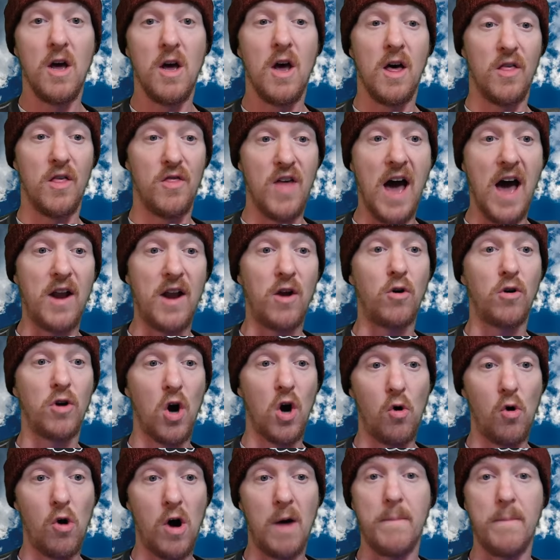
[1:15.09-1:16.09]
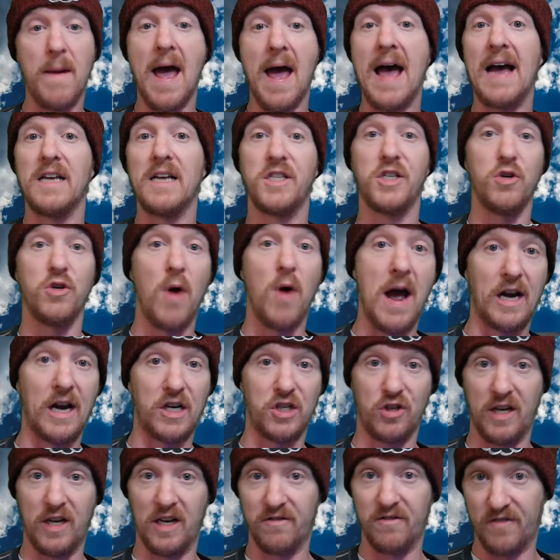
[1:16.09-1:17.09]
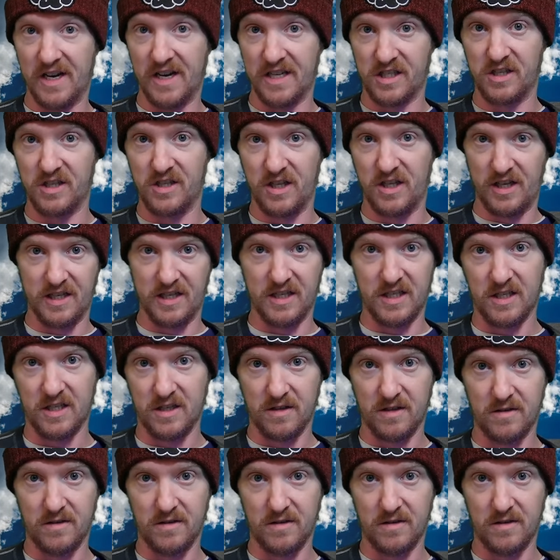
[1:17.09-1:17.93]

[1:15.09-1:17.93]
that'll go up as you actually invest into these.